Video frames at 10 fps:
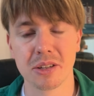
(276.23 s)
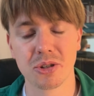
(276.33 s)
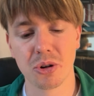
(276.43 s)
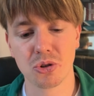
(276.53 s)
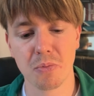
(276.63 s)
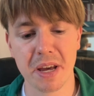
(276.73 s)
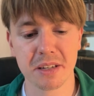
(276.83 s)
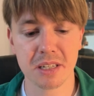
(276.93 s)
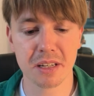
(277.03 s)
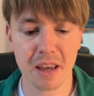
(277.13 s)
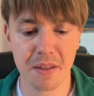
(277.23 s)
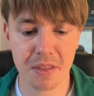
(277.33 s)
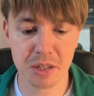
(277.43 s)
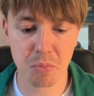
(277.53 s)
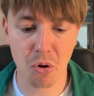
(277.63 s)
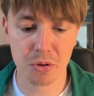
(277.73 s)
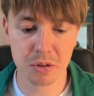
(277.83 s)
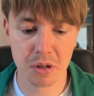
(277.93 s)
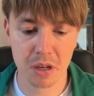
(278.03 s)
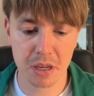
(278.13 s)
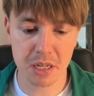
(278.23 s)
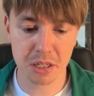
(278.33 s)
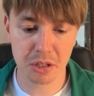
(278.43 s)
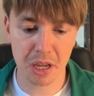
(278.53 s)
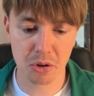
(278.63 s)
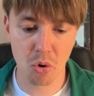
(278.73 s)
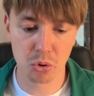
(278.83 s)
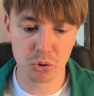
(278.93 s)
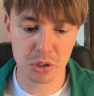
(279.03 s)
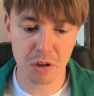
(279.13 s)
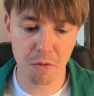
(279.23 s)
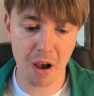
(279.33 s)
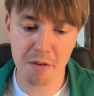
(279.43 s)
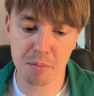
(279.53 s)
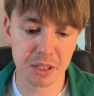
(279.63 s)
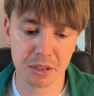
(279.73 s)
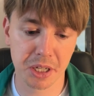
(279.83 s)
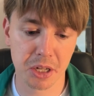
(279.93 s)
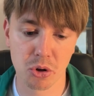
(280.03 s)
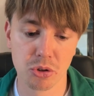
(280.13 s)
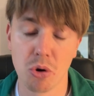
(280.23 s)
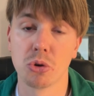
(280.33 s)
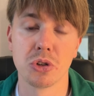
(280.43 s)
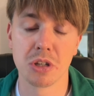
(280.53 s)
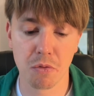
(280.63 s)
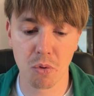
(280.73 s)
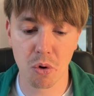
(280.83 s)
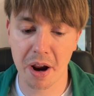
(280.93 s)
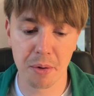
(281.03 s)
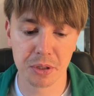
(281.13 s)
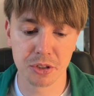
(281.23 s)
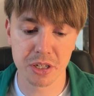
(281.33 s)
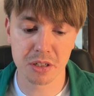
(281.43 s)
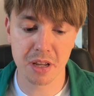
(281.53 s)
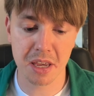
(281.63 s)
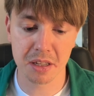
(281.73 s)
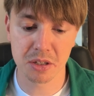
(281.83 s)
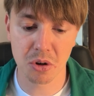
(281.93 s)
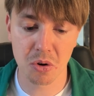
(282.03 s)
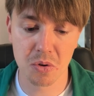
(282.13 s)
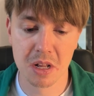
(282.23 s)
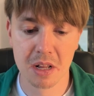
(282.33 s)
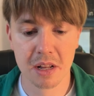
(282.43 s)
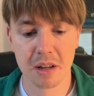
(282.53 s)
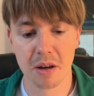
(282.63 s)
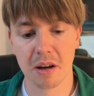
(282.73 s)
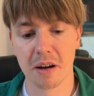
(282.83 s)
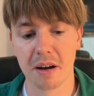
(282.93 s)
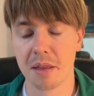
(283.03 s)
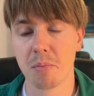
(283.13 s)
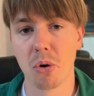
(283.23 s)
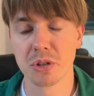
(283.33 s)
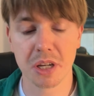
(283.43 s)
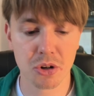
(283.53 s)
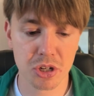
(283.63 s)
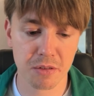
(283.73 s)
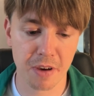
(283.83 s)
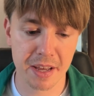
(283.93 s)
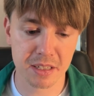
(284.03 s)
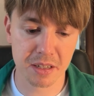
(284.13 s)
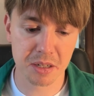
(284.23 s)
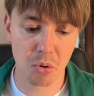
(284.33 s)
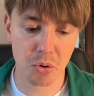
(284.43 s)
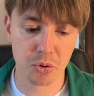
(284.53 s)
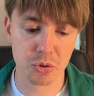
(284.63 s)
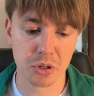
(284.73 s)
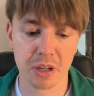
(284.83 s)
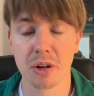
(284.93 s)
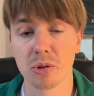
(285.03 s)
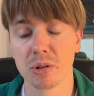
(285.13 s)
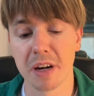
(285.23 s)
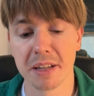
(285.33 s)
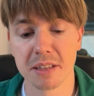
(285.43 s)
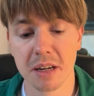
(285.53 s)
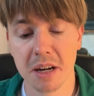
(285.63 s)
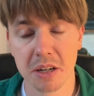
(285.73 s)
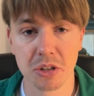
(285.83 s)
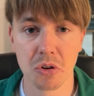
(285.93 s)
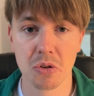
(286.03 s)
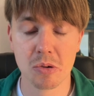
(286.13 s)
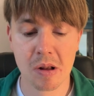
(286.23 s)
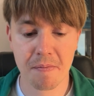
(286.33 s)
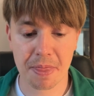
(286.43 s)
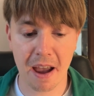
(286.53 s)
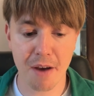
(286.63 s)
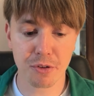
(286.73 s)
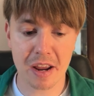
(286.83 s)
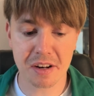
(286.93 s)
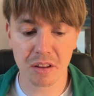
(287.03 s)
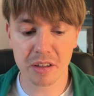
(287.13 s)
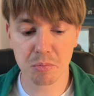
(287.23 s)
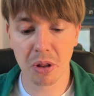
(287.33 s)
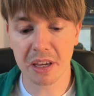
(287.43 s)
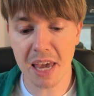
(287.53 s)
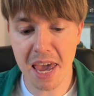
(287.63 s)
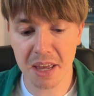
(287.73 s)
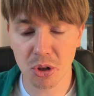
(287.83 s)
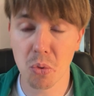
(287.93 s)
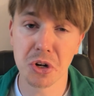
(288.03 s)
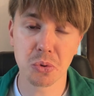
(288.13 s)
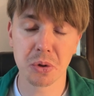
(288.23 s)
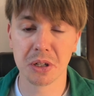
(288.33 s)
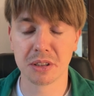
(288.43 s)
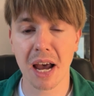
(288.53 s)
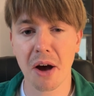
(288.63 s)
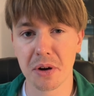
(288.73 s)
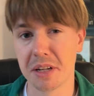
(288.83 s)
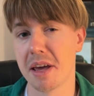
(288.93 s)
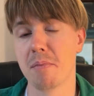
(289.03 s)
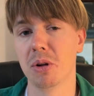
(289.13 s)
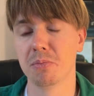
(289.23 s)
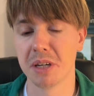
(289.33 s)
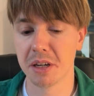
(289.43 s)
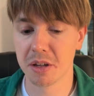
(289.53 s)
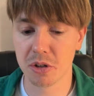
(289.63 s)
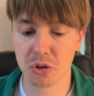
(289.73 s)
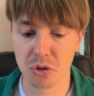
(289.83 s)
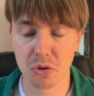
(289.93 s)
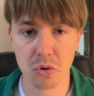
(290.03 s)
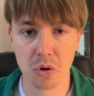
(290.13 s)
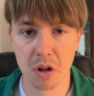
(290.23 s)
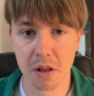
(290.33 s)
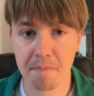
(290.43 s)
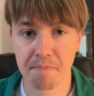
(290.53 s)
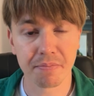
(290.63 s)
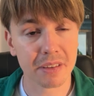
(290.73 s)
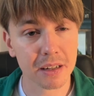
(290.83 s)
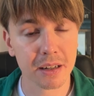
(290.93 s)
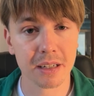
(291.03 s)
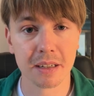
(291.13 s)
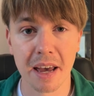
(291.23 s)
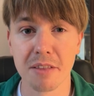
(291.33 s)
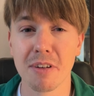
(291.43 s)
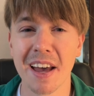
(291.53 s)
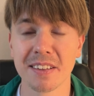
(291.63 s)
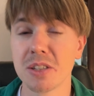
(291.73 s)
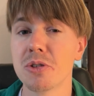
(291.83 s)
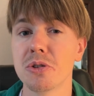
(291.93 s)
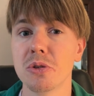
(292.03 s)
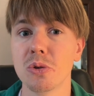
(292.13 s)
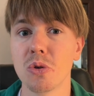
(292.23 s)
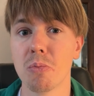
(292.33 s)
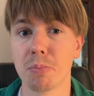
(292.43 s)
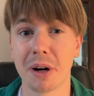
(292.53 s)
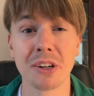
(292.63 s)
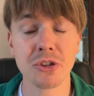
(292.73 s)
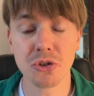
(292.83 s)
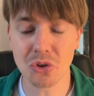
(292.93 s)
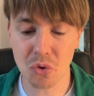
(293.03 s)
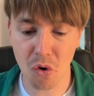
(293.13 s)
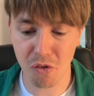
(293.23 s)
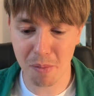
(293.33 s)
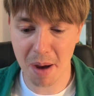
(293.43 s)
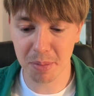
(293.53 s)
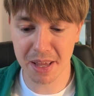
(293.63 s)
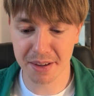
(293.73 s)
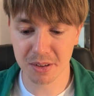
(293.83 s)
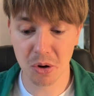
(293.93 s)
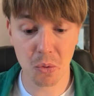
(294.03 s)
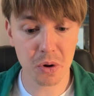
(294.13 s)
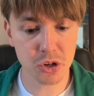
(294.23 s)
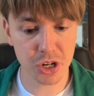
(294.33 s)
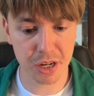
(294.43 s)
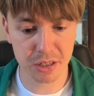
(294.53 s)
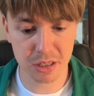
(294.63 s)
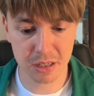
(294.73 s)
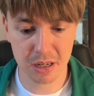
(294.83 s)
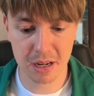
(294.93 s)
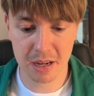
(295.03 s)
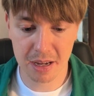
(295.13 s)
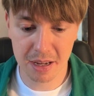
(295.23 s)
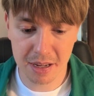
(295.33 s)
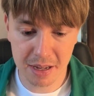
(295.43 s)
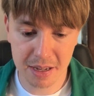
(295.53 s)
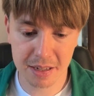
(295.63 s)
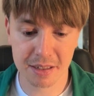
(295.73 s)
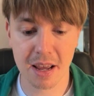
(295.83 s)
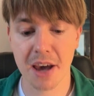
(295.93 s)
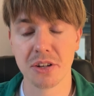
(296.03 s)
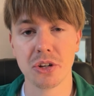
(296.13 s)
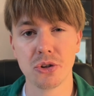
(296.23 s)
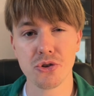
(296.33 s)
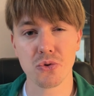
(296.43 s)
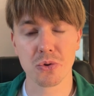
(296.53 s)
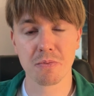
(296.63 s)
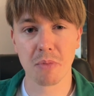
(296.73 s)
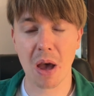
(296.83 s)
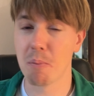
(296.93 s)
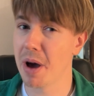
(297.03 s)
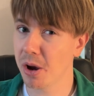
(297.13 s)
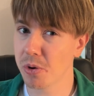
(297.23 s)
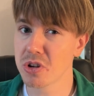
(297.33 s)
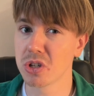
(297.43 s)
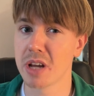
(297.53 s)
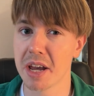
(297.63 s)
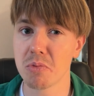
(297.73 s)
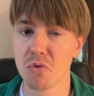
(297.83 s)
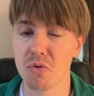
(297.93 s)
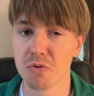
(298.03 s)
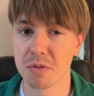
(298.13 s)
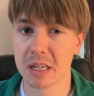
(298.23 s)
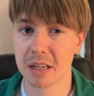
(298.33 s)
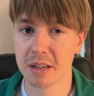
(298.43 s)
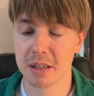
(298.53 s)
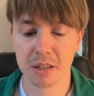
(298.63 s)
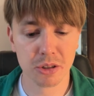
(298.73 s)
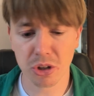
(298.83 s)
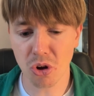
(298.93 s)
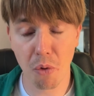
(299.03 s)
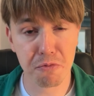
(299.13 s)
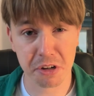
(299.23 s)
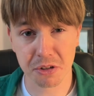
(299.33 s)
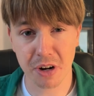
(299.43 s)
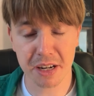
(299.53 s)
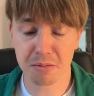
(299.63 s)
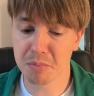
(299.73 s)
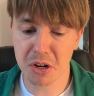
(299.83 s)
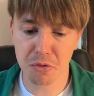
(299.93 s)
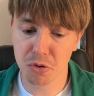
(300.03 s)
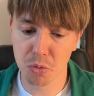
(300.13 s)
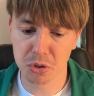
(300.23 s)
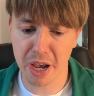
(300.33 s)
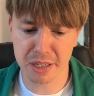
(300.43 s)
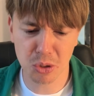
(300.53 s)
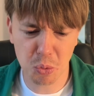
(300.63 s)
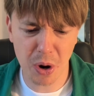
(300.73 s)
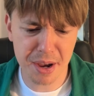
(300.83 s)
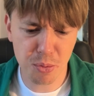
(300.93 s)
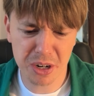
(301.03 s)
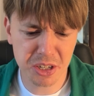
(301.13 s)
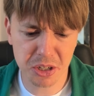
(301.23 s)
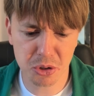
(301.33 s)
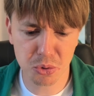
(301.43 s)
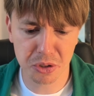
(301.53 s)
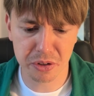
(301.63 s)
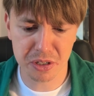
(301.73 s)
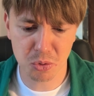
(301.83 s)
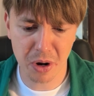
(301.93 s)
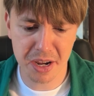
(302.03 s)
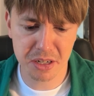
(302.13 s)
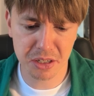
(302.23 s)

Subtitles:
not too menacing, and this pawn, yes, it can go to c5, but it cannot go to c4. I will just take it. So the pawns cannot advance. This pawn also cannot advance. So I've created this blockade, which will now enable me to advance to part 2 of my plan, which is knight d2, a backwards knight move. Not obvious, right? Many of you would ask, why did he do this? Why did